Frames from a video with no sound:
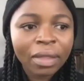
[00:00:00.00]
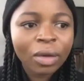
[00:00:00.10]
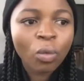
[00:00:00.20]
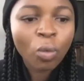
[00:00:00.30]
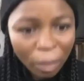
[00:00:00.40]

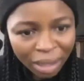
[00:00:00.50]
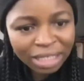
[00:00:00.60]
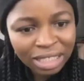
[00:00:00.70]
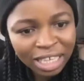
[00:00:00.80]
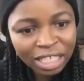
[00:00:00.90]

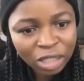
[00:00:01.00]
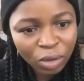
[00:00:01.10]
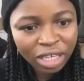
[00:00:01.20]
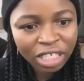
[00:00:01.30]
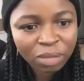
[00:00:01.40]
women sex
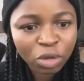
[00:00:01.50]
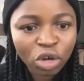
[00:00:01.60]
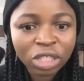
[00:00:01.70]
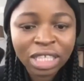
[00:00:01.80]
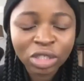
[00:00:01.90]
workers?
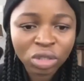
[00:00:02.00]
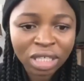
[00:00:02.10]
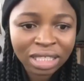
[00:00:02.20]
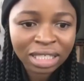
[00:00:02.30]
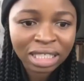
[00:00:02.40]
Because as Dr.
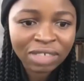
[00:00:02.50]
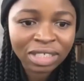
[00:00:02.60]
T is even